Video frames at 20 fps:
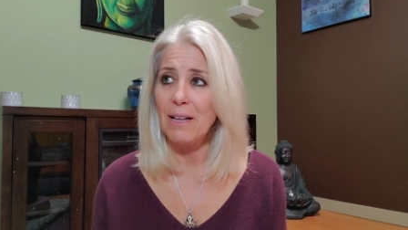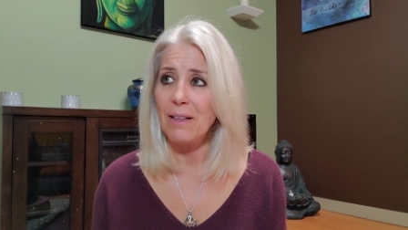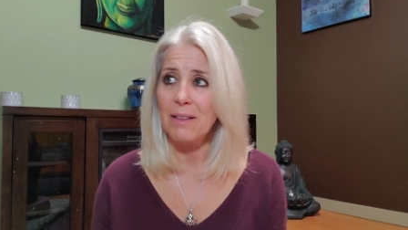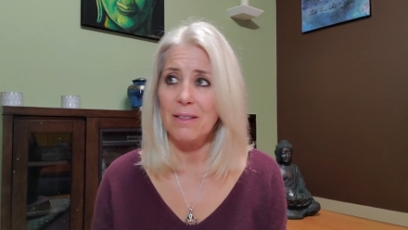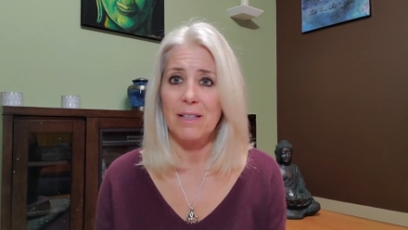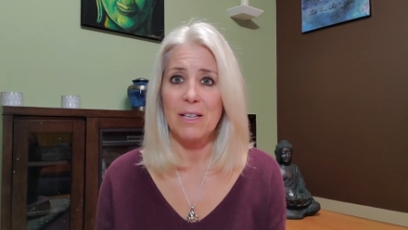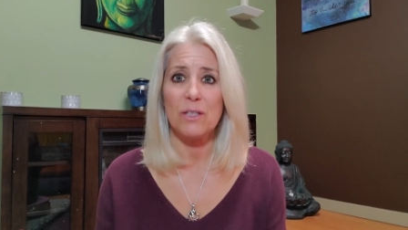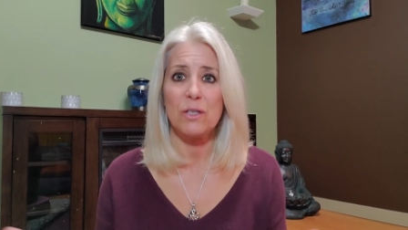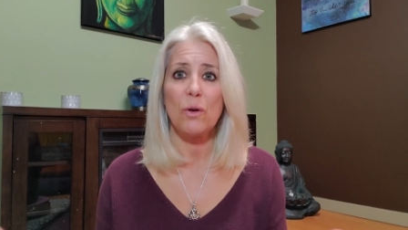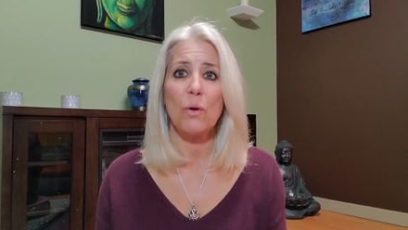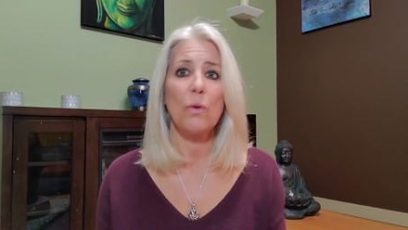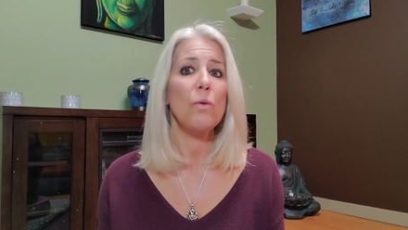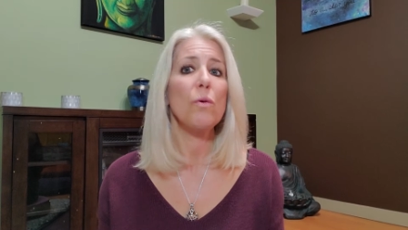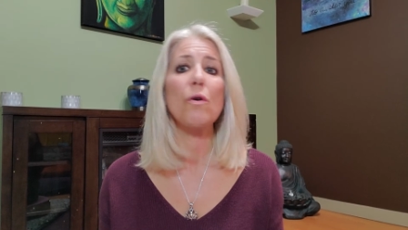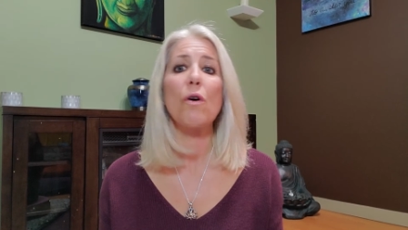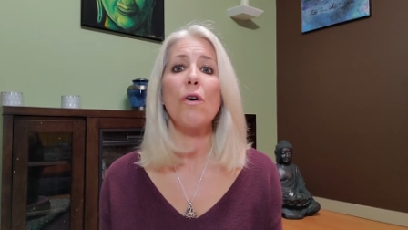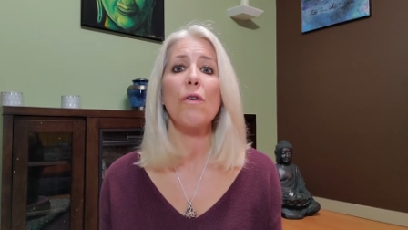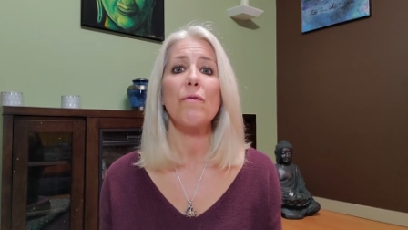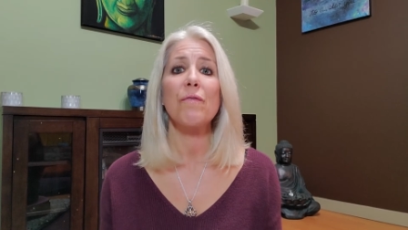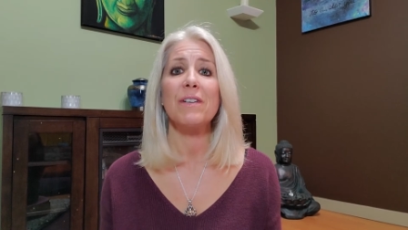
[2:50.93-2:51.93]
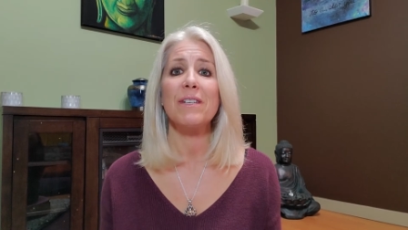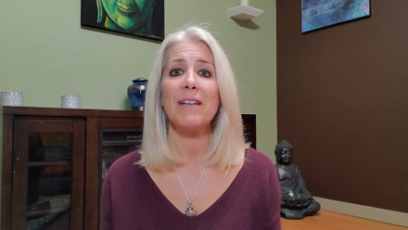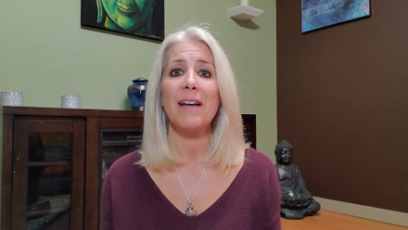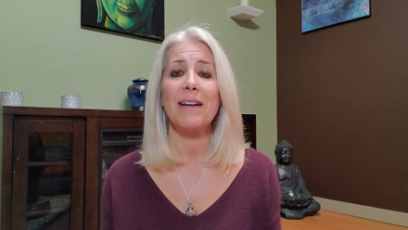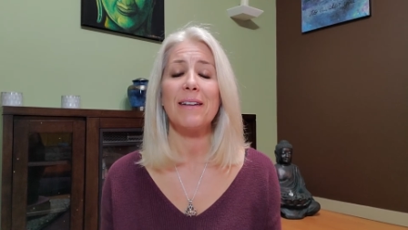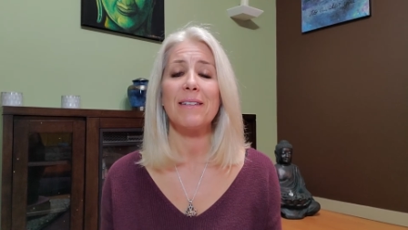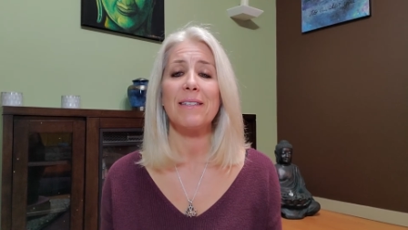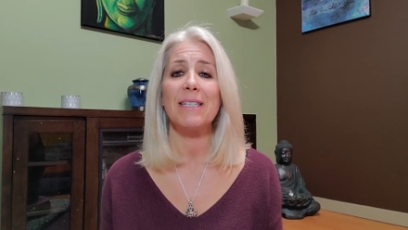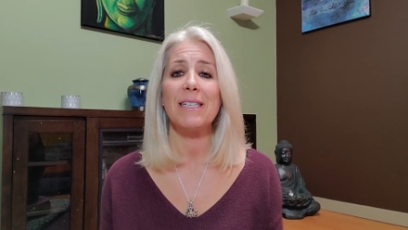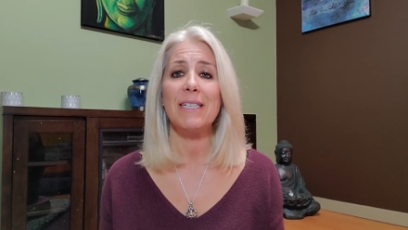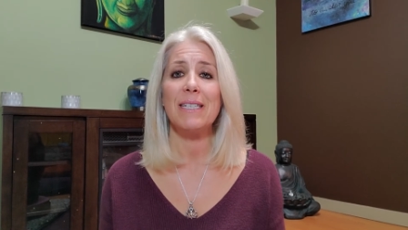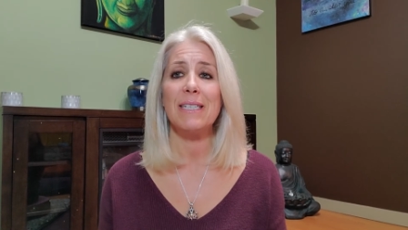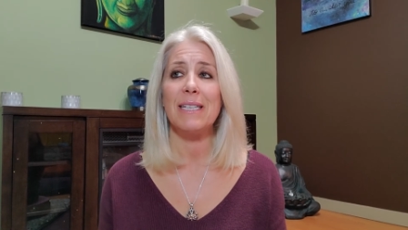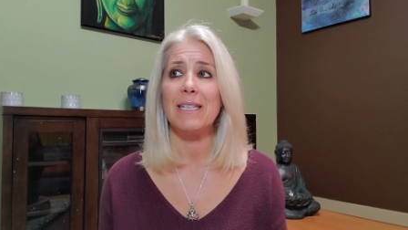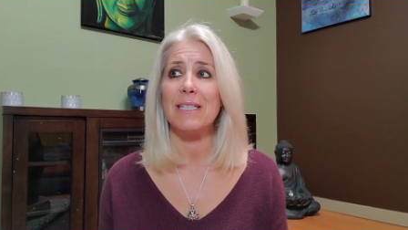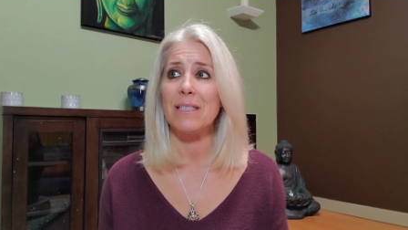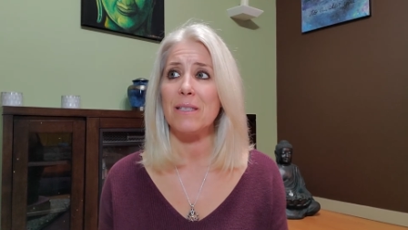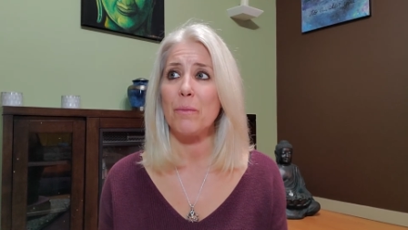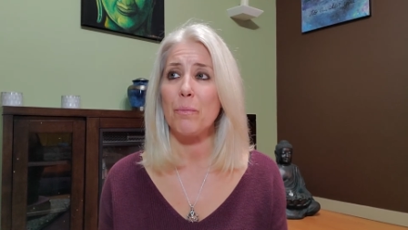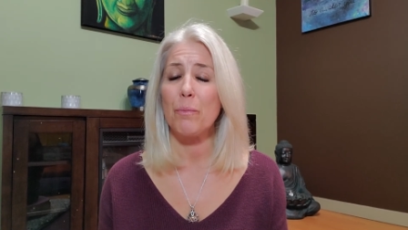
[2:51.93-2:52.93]
This whole COVID 19
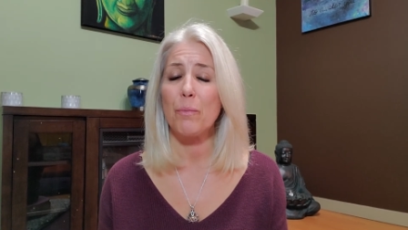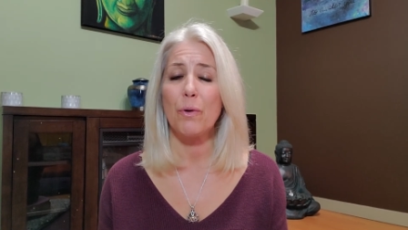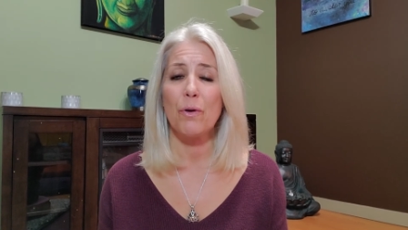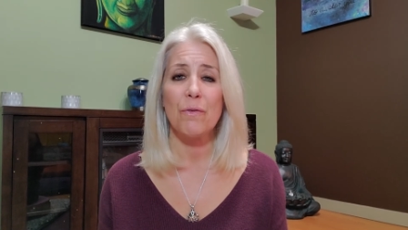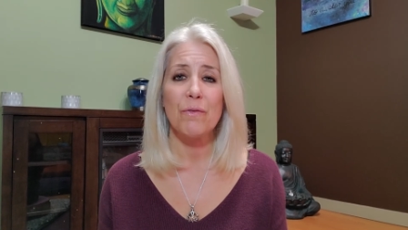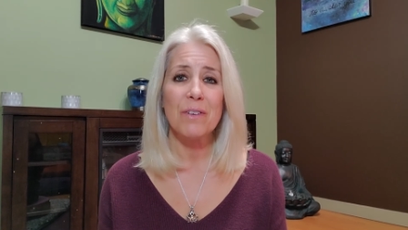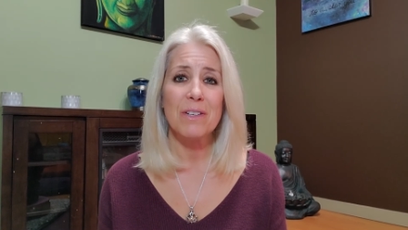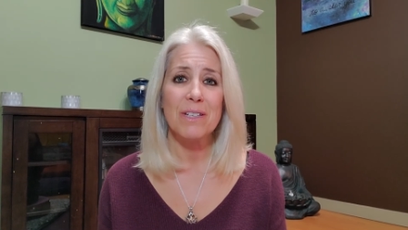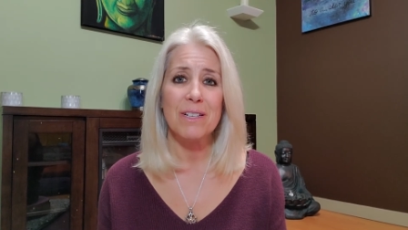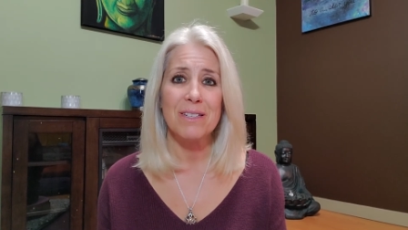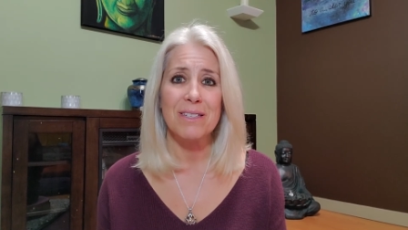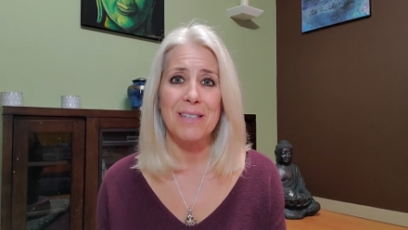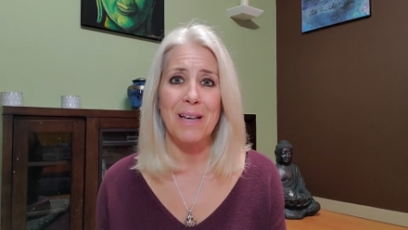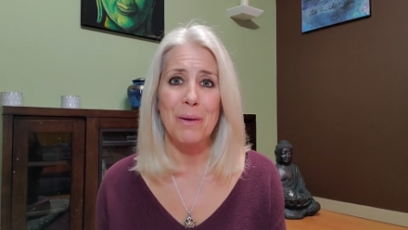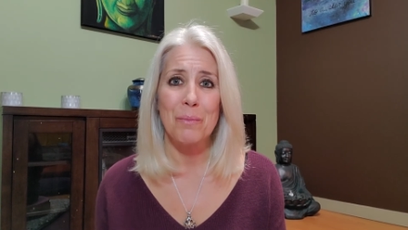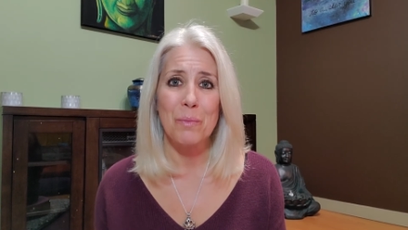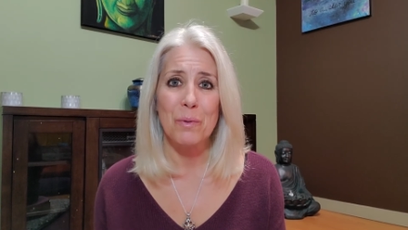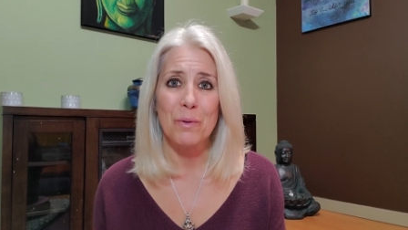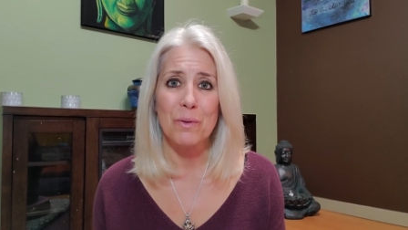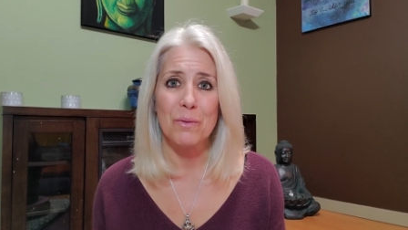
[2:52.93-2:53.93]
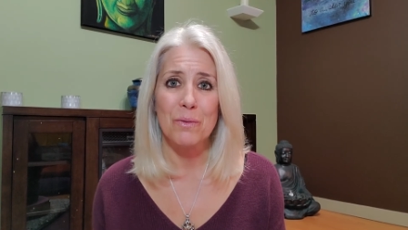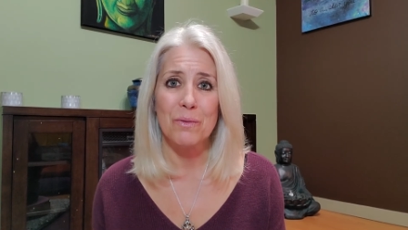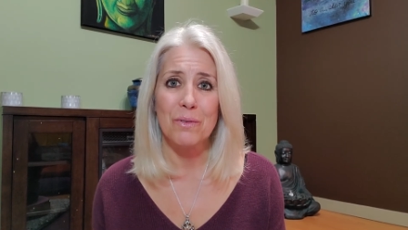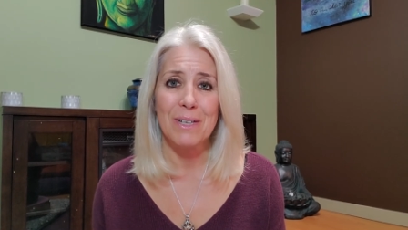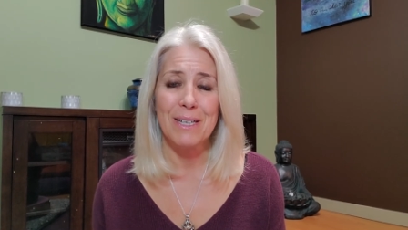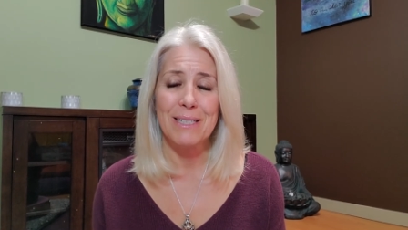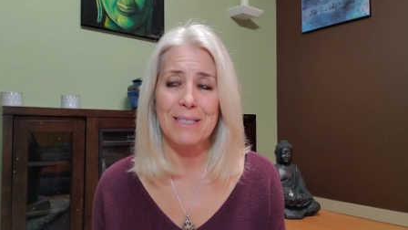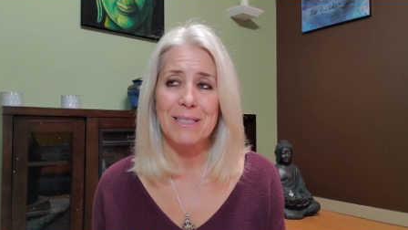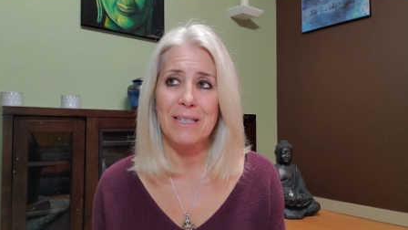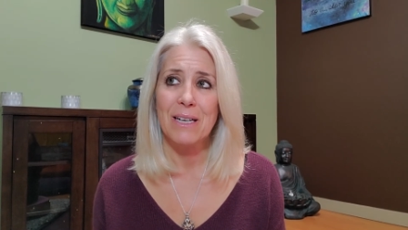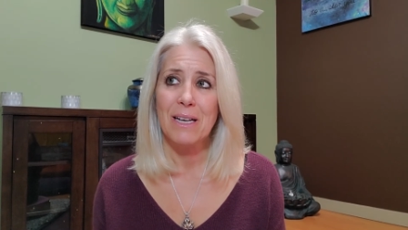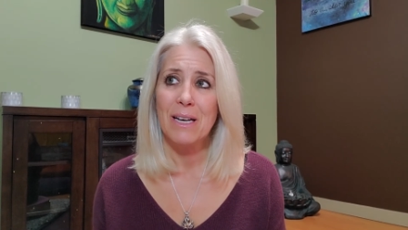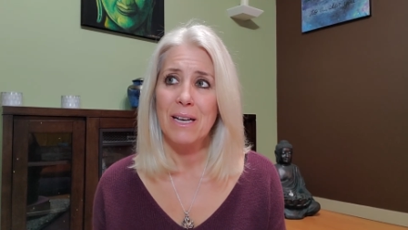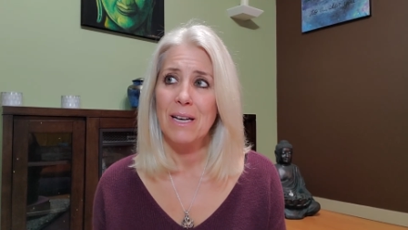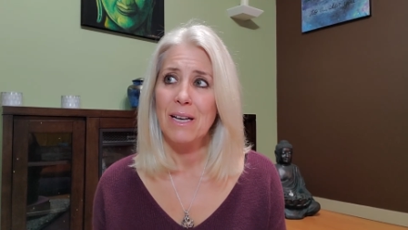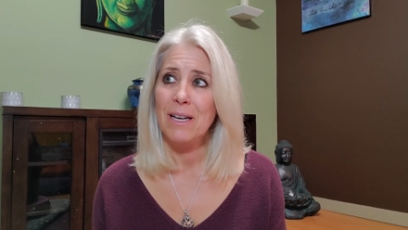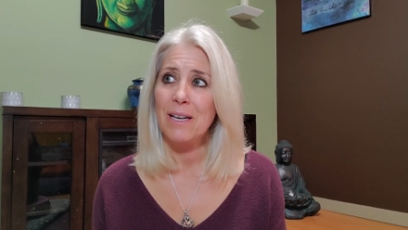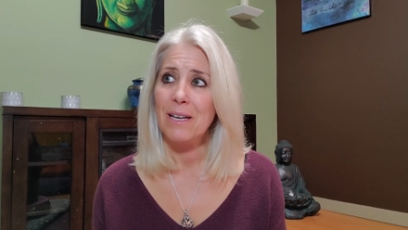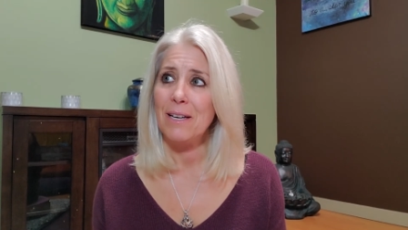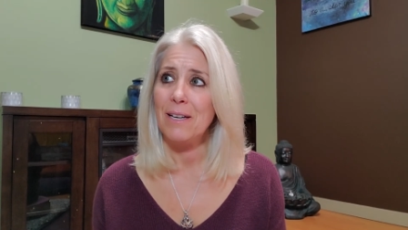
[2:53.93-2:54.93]
is a perfect example right?
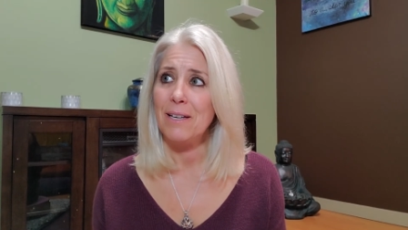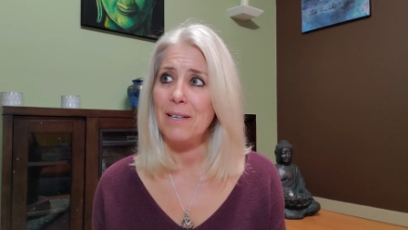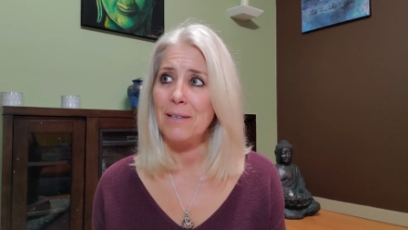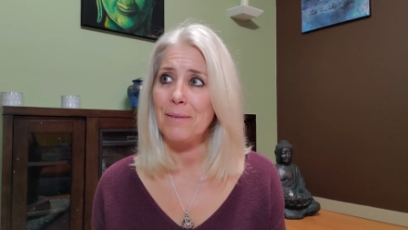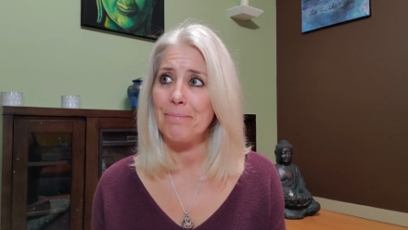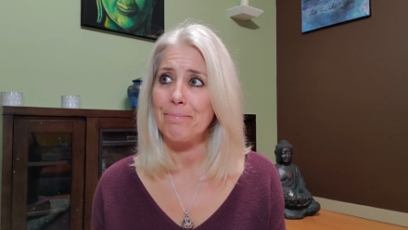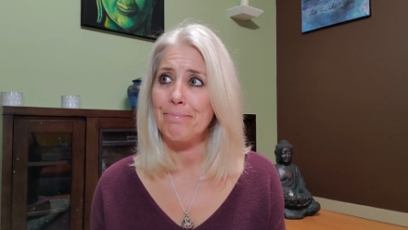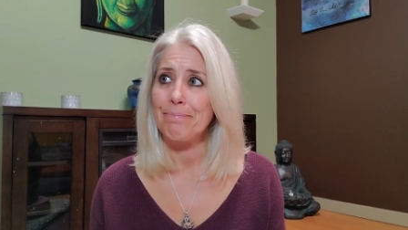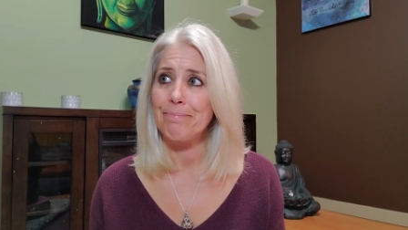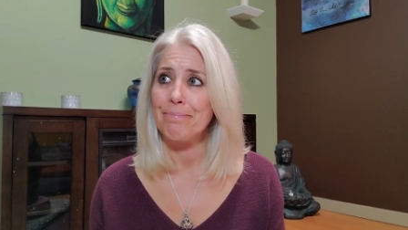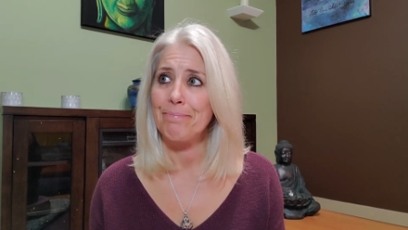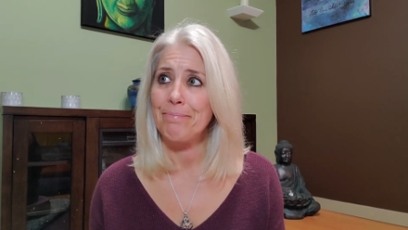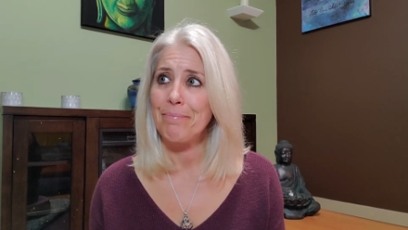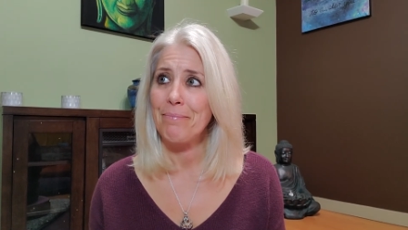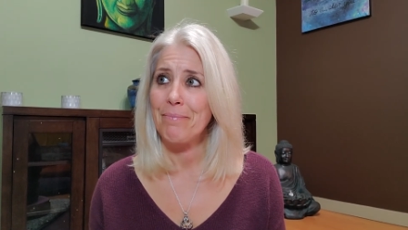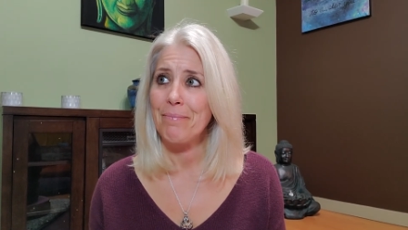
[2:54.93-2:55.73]
Um,